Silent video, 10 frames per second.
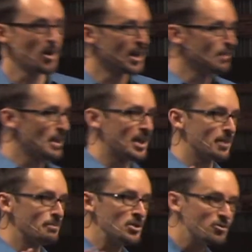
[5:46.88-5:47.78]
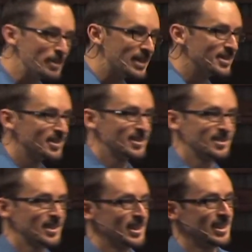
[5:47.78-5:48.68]
not wanting to make a movement,
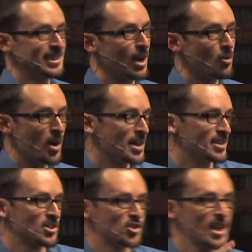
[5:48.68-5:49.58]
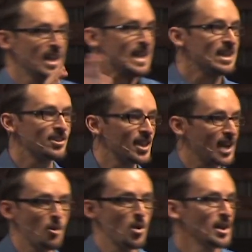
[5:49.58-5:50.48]
not wanting to say
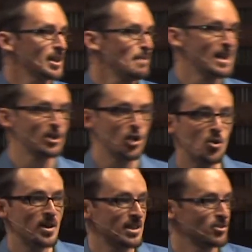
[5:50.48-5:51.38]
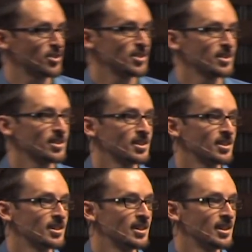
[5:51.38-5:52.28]
anything, not wanting to make a noise.
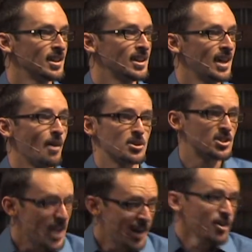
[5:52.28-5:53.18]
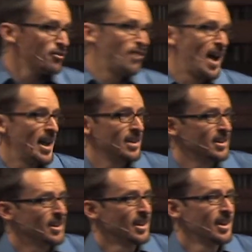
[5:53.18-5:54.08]
I was
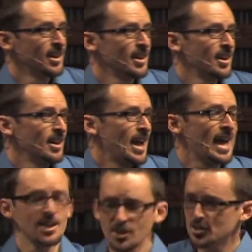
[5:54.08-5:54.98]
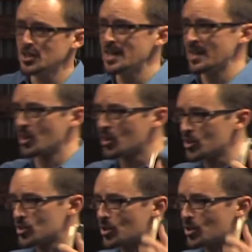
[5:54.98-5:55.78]
terrified. I didn't understand how to